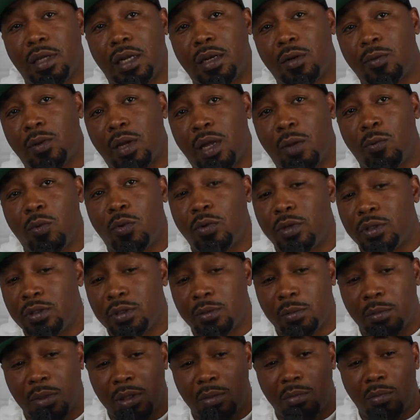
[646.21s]
I wanted
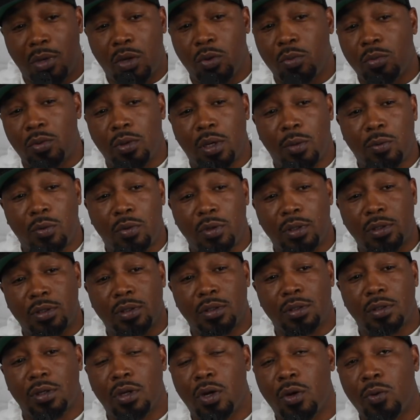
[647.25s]
to be mobile. I wanted
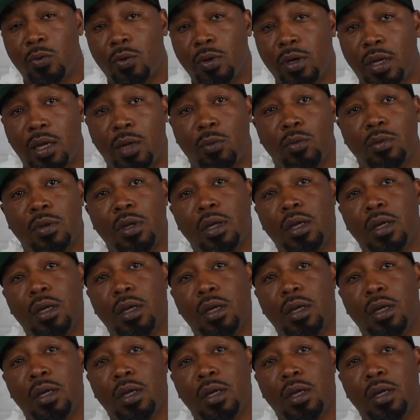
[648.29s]
to go when I